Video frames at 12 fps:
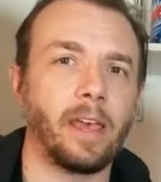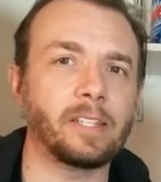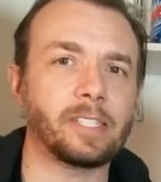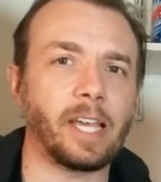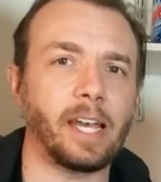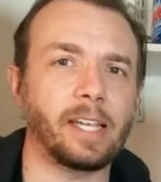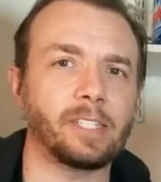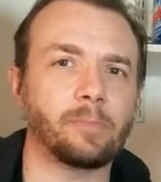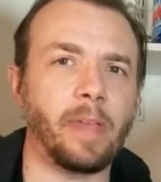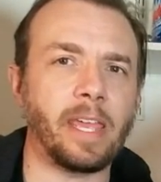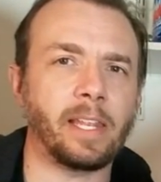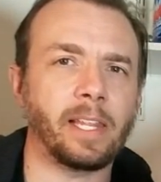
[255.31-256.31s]
And this guy is
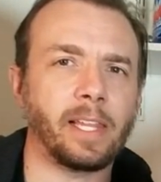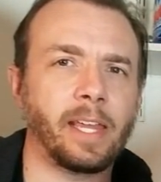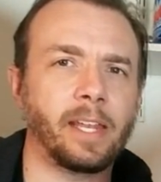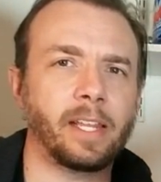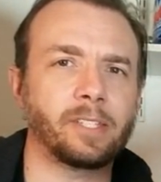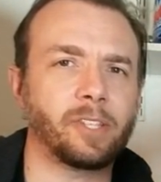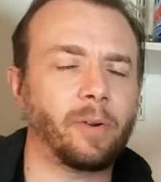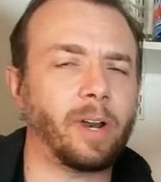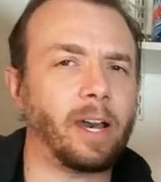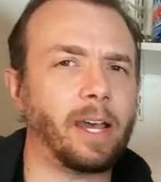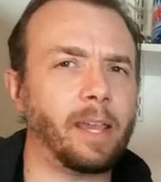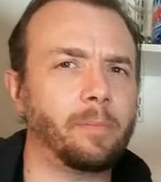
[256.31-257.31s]
mainly landing
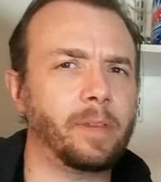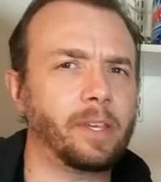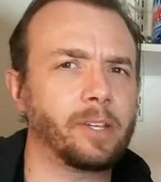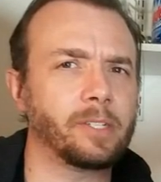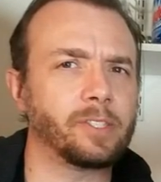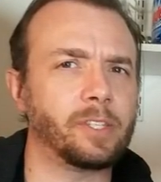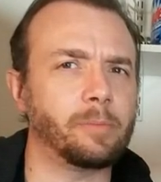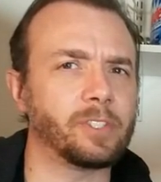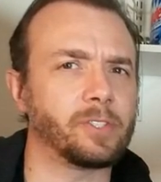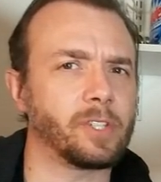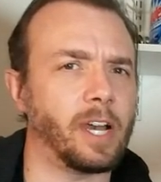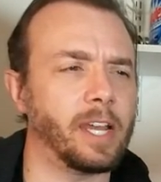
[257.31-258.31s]
so high because he
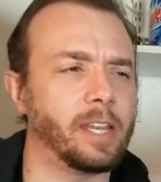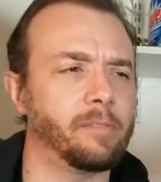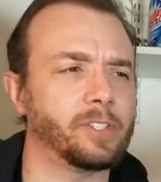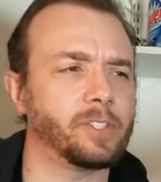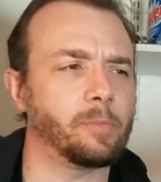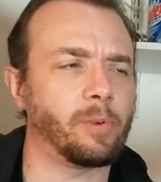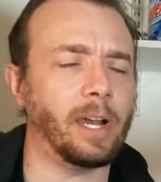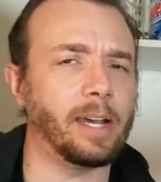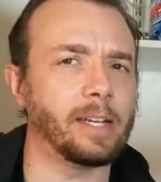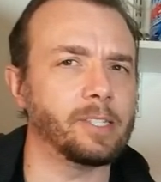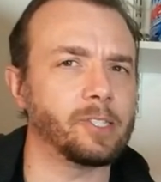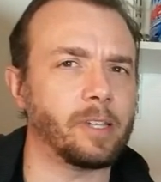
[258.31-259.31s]
was kind of a
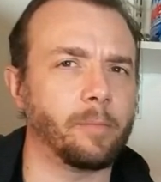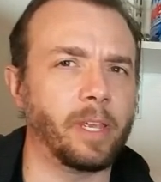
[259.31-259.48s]
surprise.